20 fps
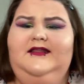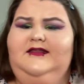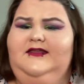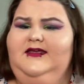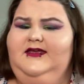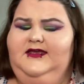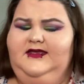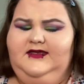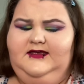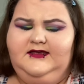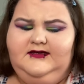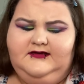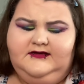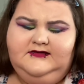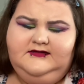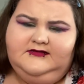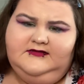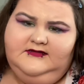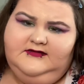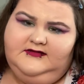
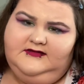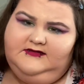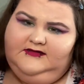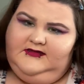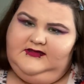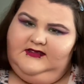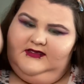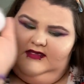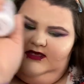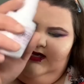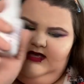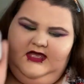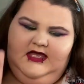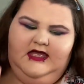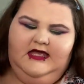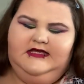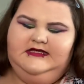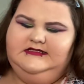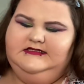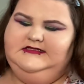least,
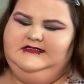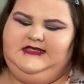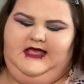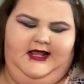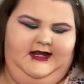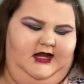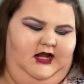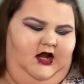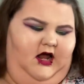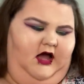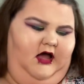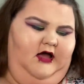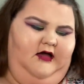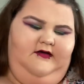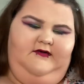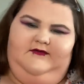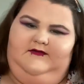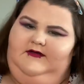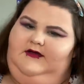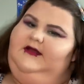setting it off.
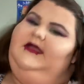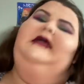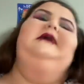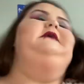Okay.